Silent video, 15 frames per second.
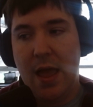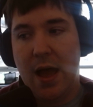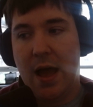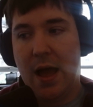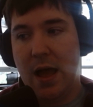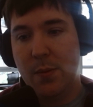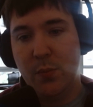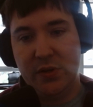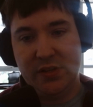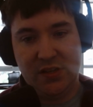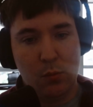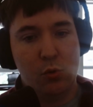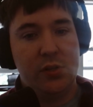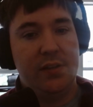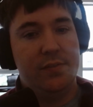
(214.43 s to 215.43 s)
But
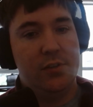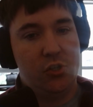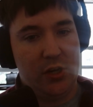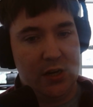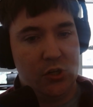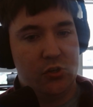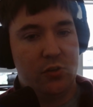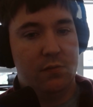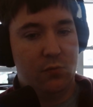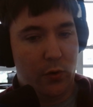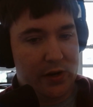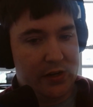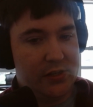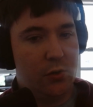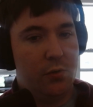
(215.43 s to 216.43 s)
some will even change the
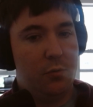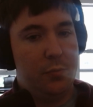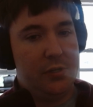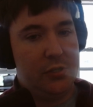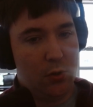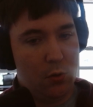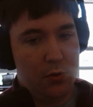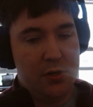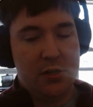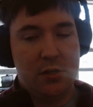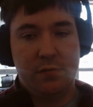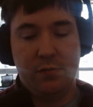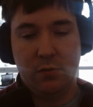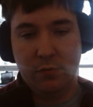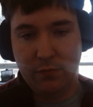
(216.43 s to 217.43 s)
voice, so it'll be told in a
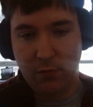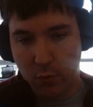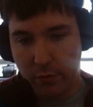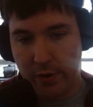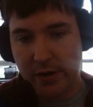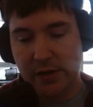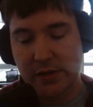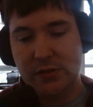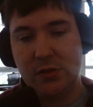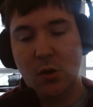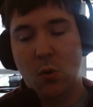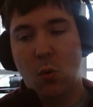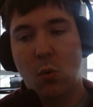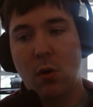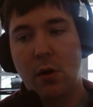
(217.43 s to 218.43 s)
different voice,
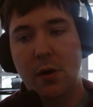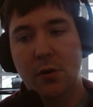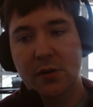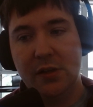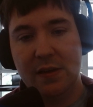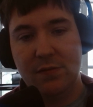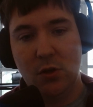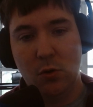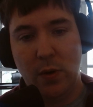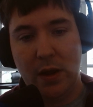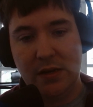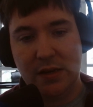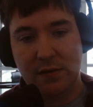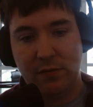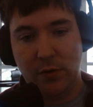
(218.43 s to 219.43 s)
or it'll give you a
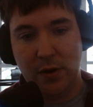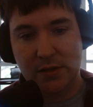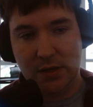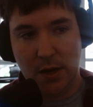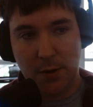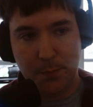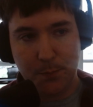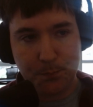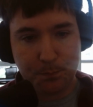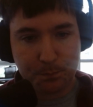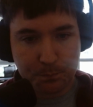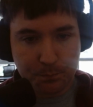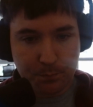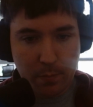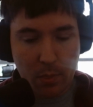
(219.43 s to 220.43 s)
different
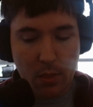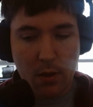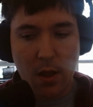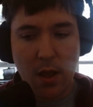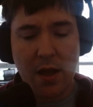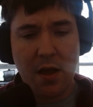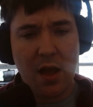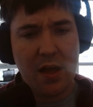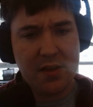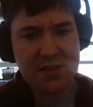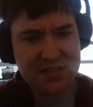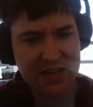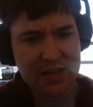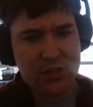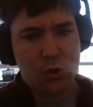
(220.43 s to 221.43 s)

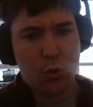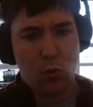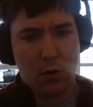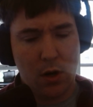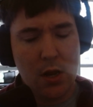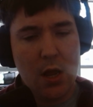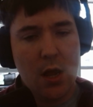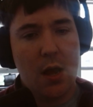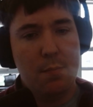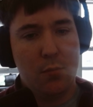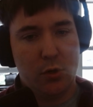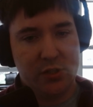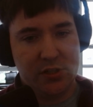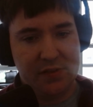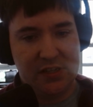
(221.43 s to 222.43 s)
sense or
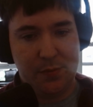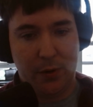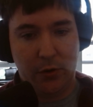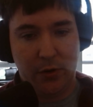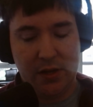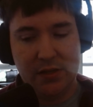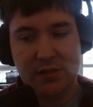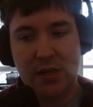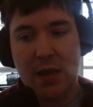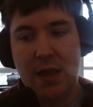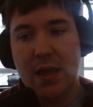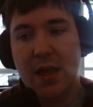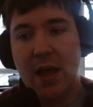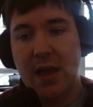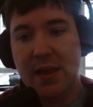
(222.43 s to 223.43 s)
immersive experience
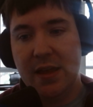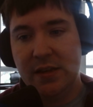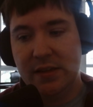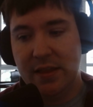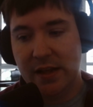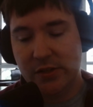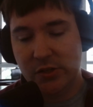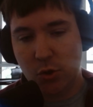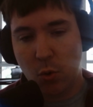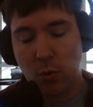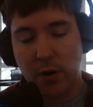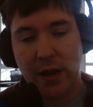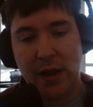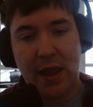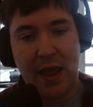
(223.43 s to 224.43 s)
into that
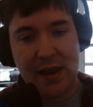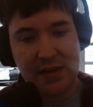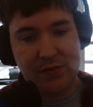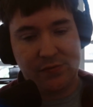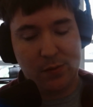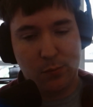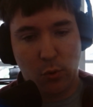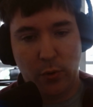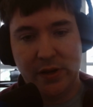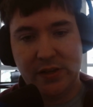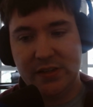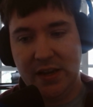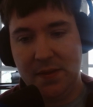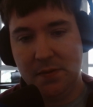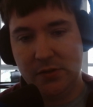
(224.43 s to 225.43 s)
story at different points
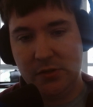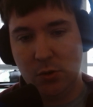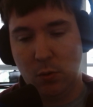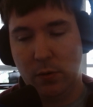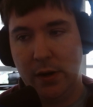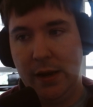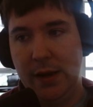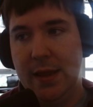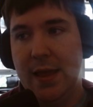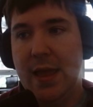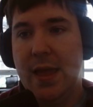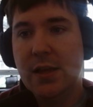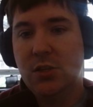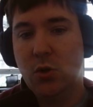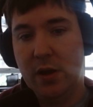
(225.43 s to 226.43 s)
in the story.
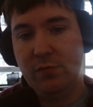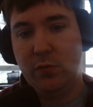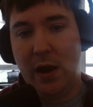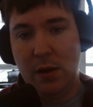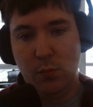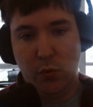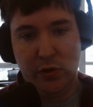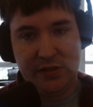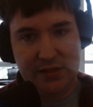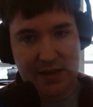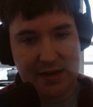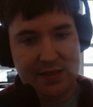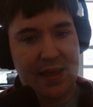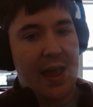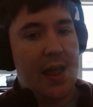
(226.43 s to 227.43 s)
So I've read books
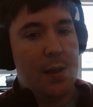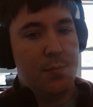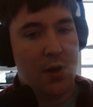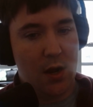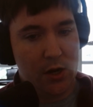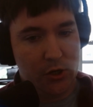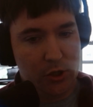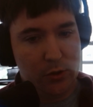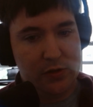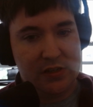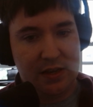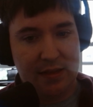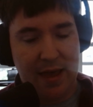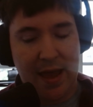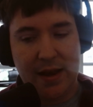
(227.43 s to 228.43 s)
like that. I'm not unused
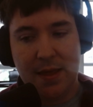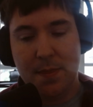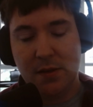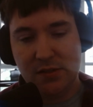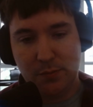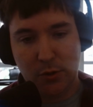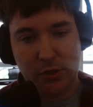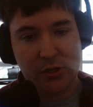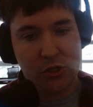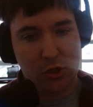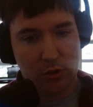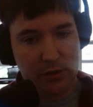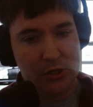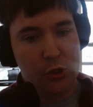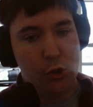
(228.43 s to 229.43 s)
to that, and this book is
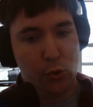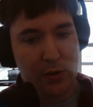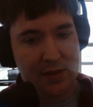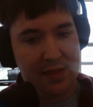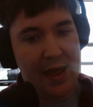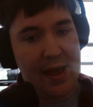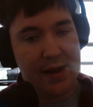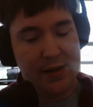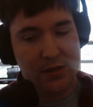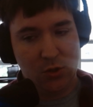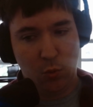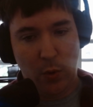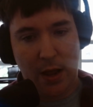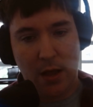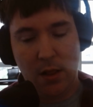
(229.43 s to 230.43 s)
certainly doing that as
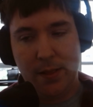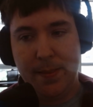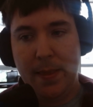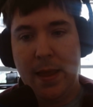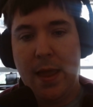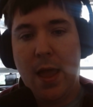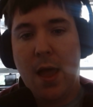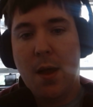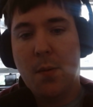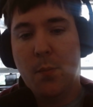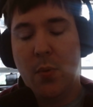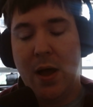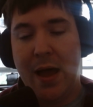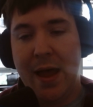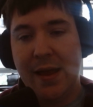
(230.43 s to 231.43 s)
well.
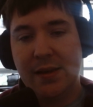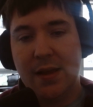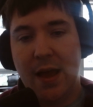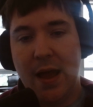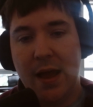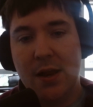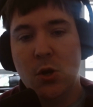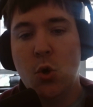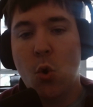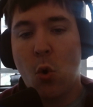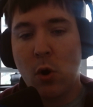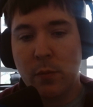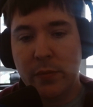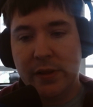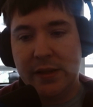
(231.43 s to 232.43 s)
But
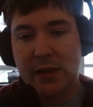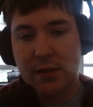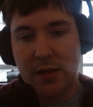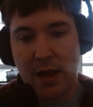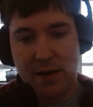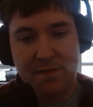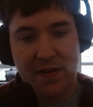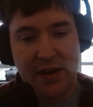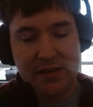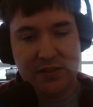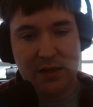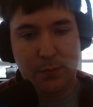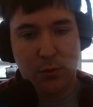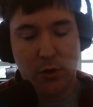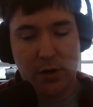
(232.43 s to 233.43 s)
normally a lot of
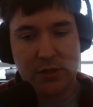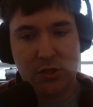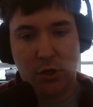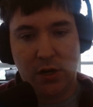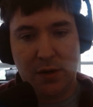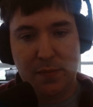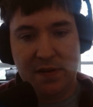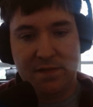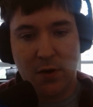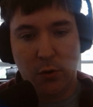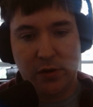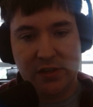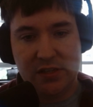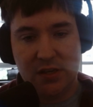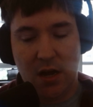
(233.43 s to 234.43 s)
fantasy books are going to be
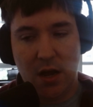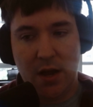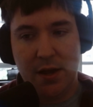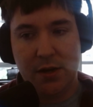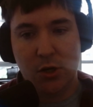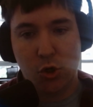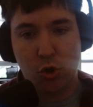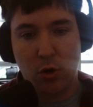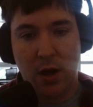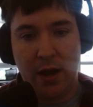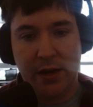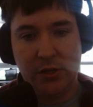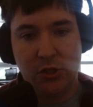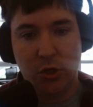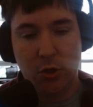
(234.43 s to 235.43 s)
focused on
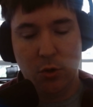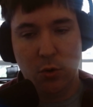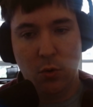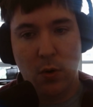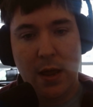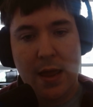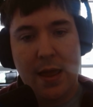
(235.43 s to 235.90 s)
trying to